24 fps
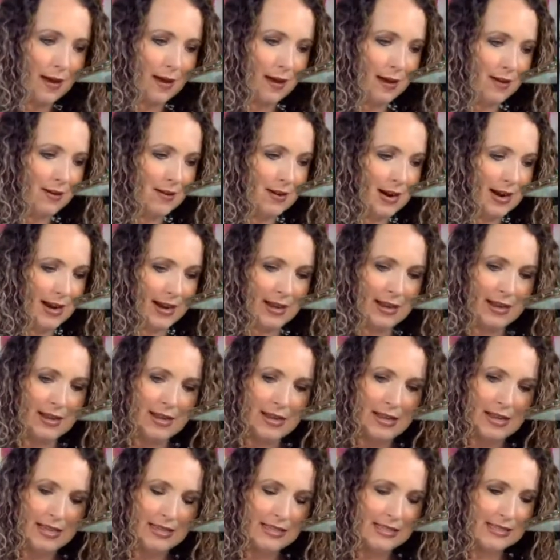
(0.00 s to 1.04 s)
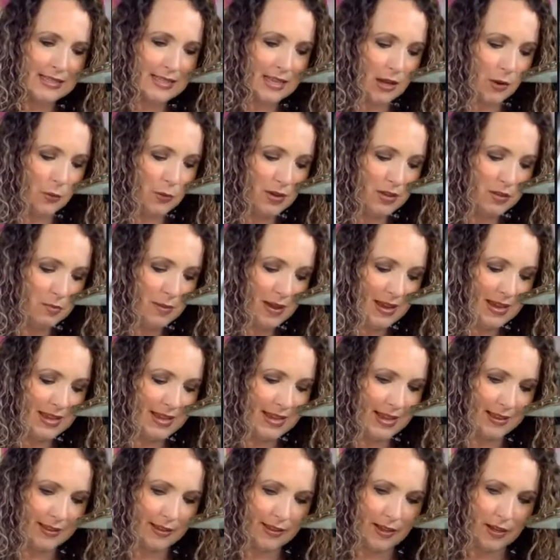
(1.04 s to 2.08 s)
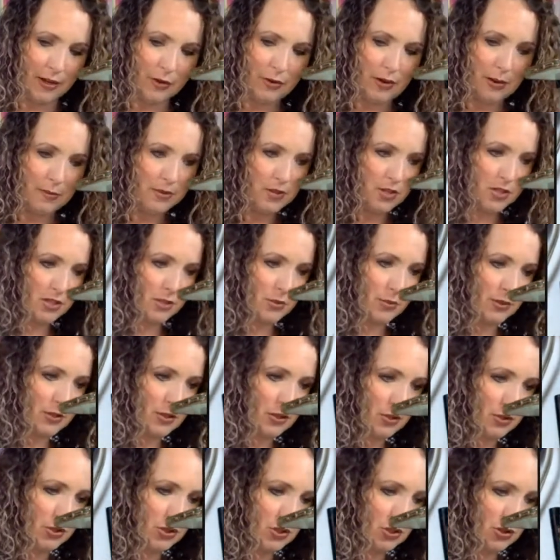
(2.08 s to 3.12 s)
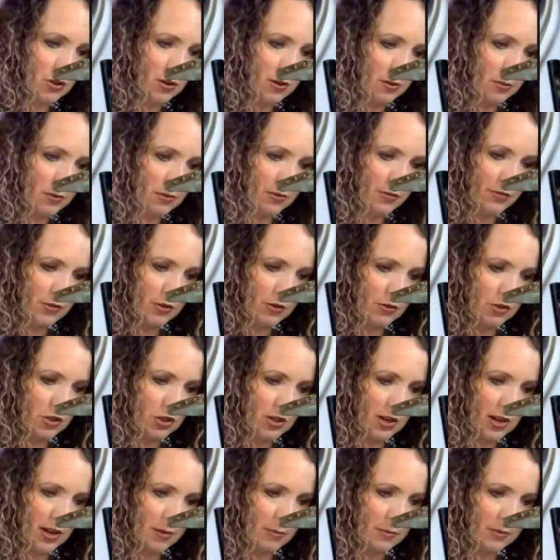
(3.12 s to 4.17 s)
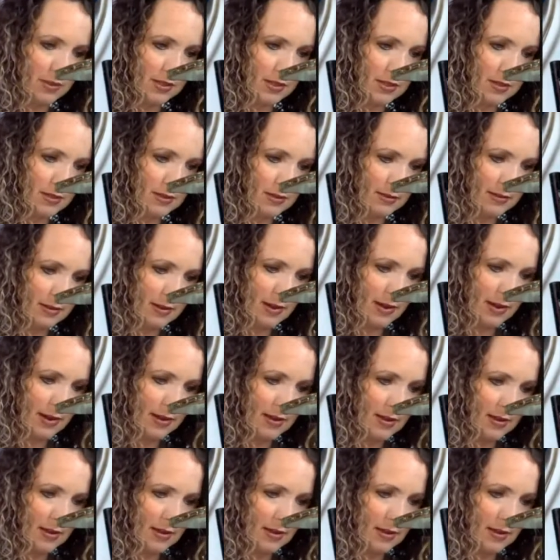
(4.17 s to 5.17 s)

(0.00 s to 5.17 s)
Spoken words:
All right. So with my yellow, I'm just going to start with a few shapes. Okay.